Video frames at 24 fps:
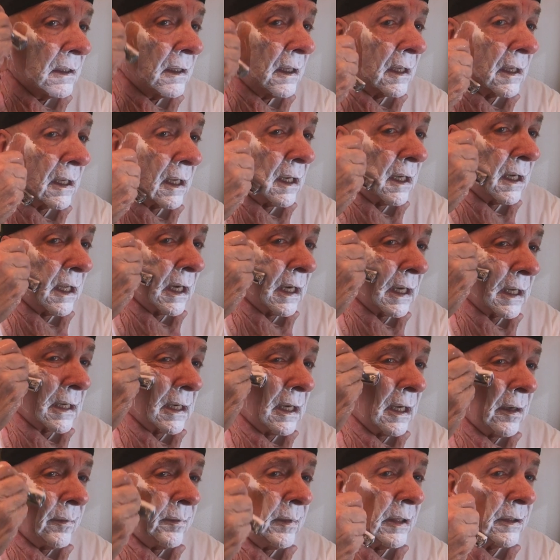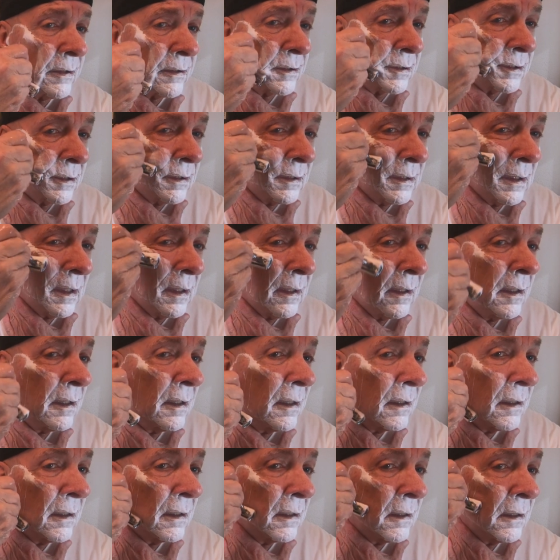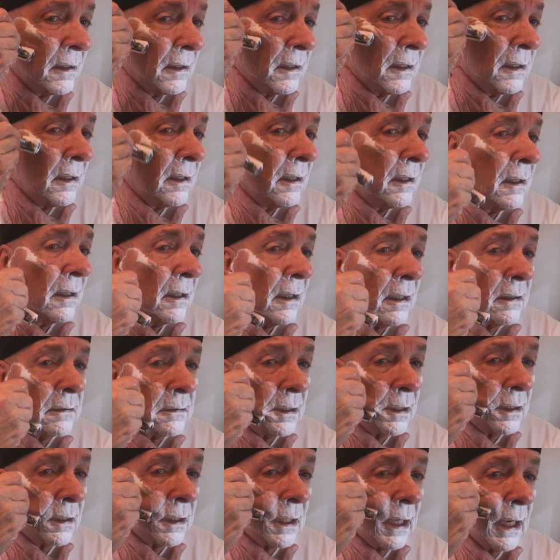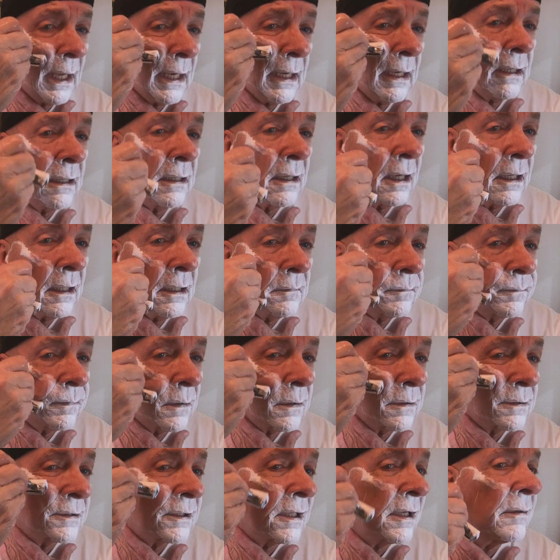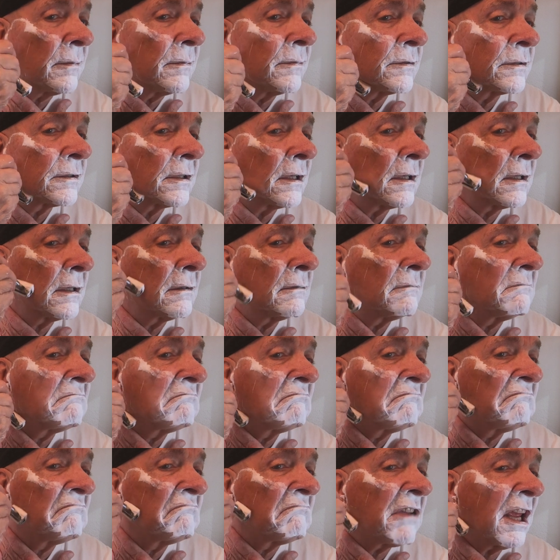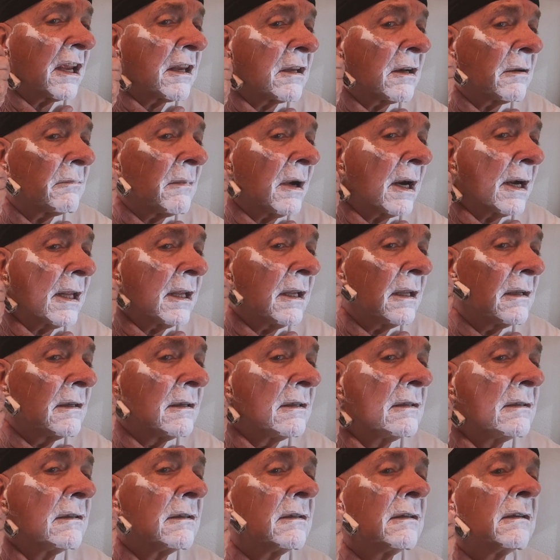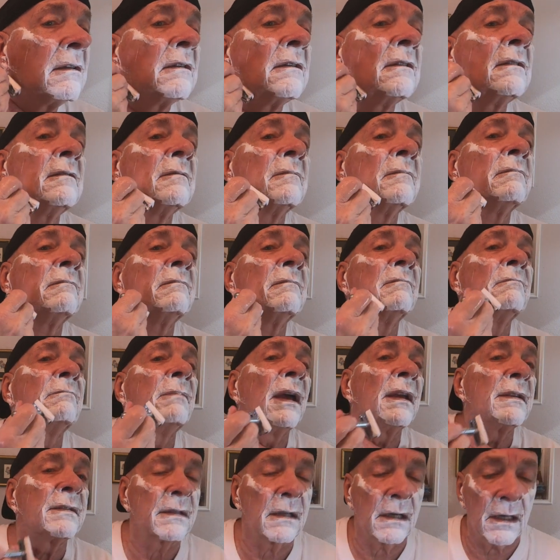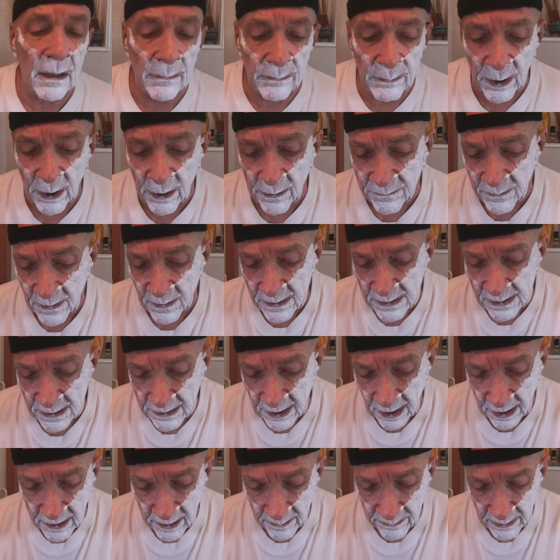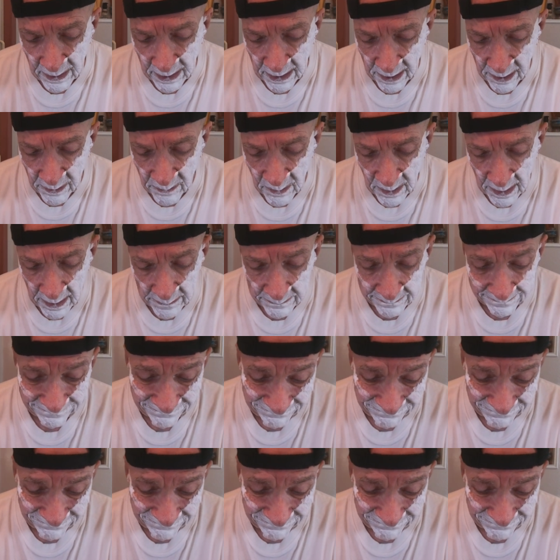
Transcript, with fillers: I got a lot of comments. I think 80, 90% of them said, take your money. Basically, paraphrasing, take your money and run.